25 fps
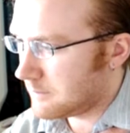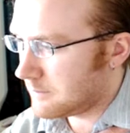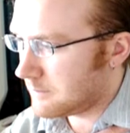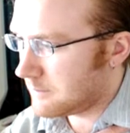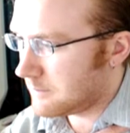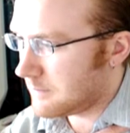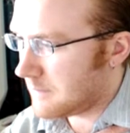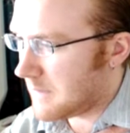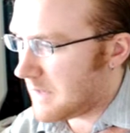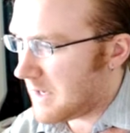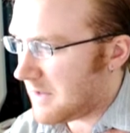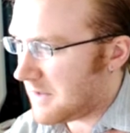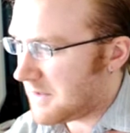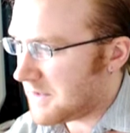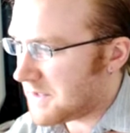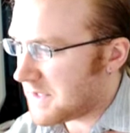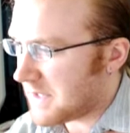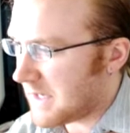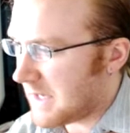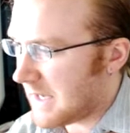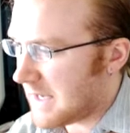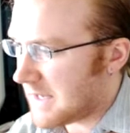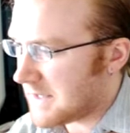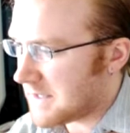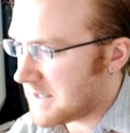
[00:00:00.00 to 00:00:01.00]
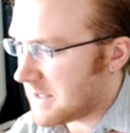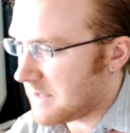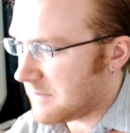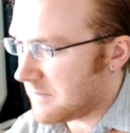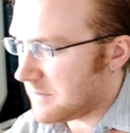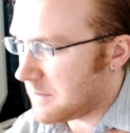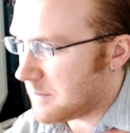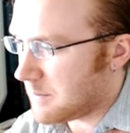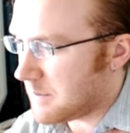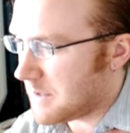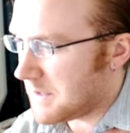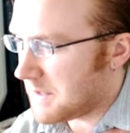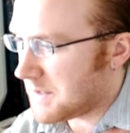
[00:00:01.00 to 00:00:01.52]
Now this thing has enough
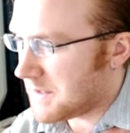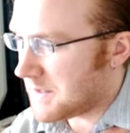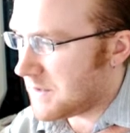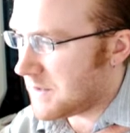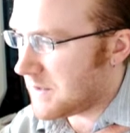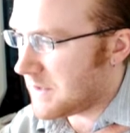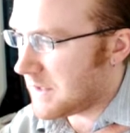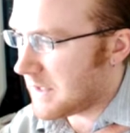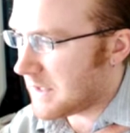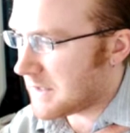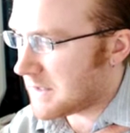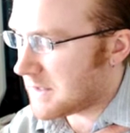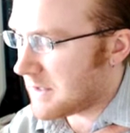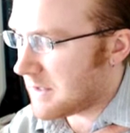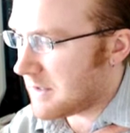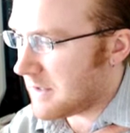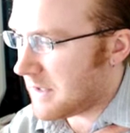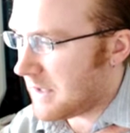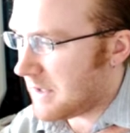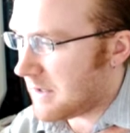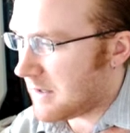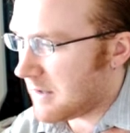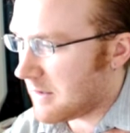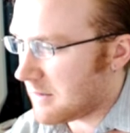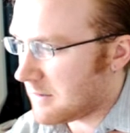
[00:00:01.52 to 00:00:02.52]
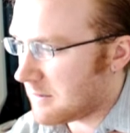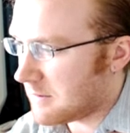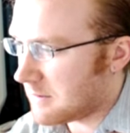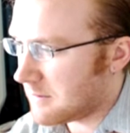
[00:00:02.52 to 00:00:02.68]
liberties to connect under here.